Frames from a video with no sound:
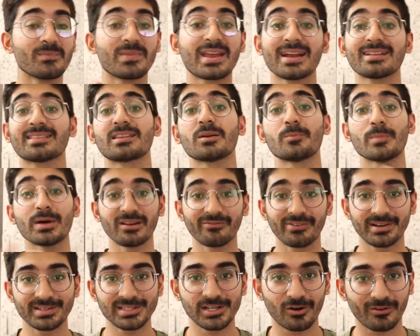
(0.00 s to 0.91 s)
get the
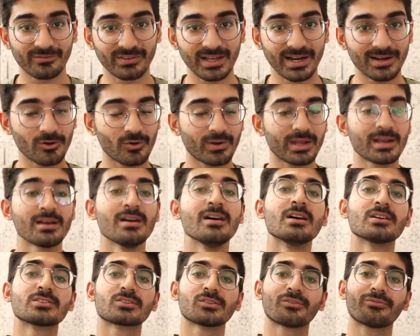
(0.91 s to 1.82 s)
benefits out of that, okay?
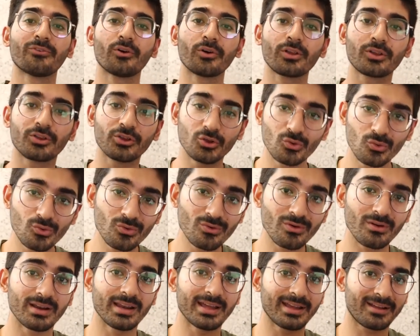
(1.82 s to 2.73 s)
So for
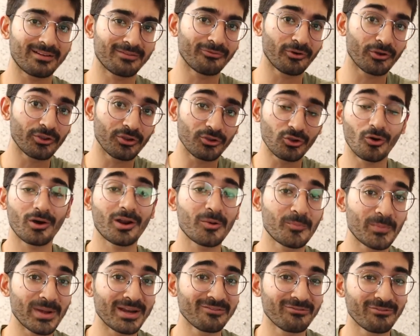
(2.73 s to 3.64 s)
you, like for your
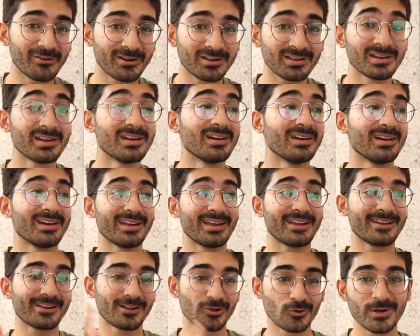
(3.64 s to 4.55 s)
benefit,
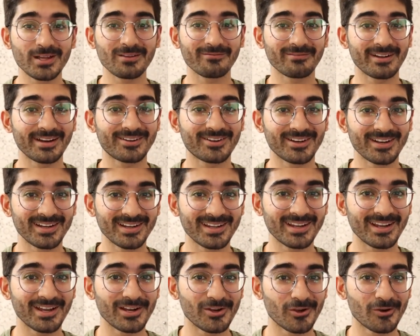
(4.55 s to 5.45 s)
including weight
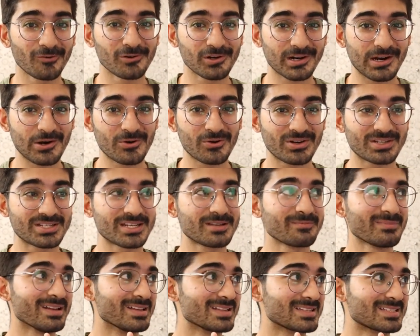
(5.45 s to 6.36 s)
training in your workout
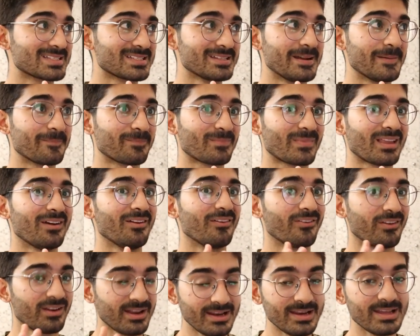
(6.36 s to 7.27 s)
regime is
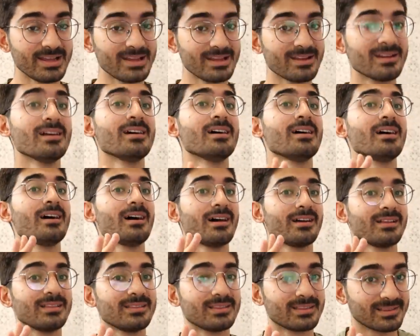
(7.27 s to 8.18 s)
really
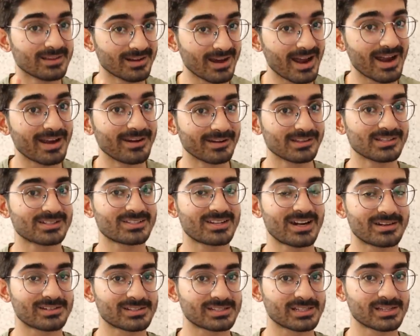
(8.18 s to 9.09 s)
the ideal
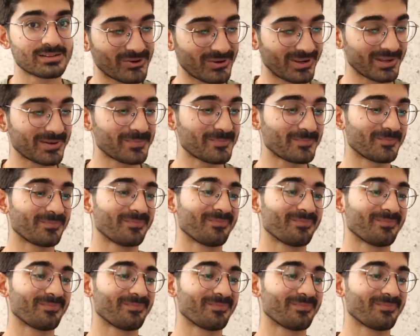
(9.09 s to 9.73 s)
strategy, okay?